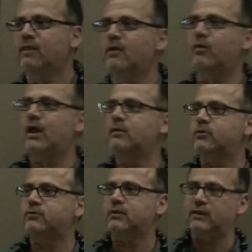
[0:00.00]
they were
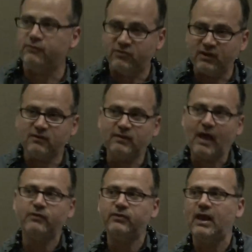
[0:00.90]
able to leave
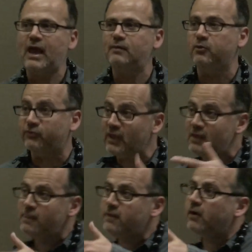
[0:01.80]
6,000 animals
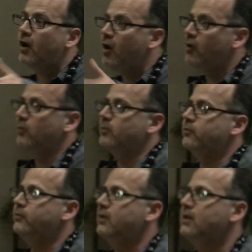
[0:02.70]
in their
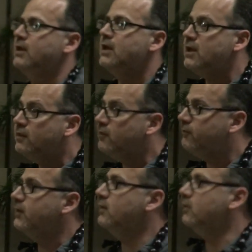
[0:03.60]
homes, in the
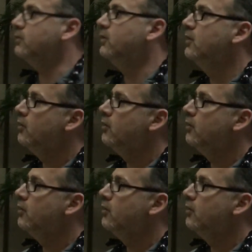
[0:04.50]
field,